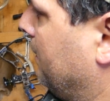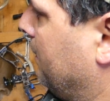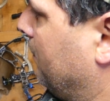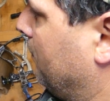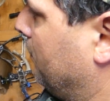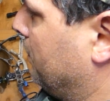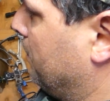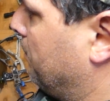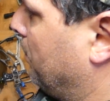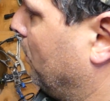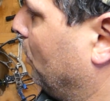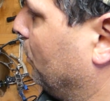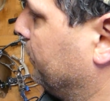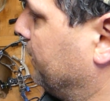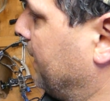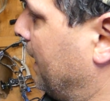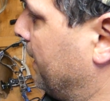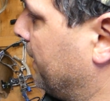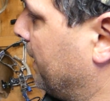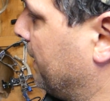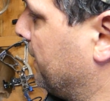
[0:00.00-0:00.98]
When you pull
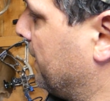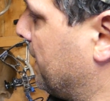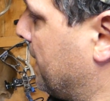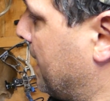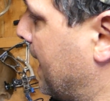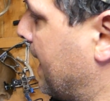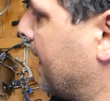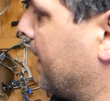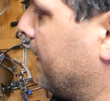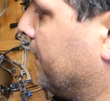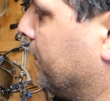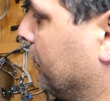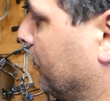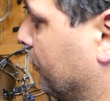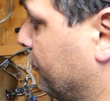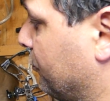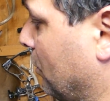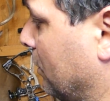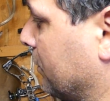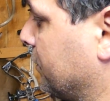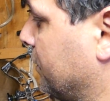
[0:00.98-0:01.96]
down on the knot, you'll
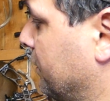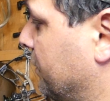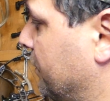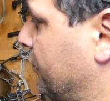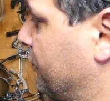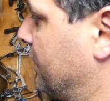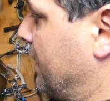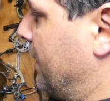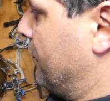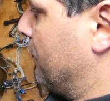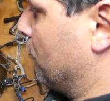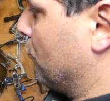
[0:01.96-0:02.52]
start to descend.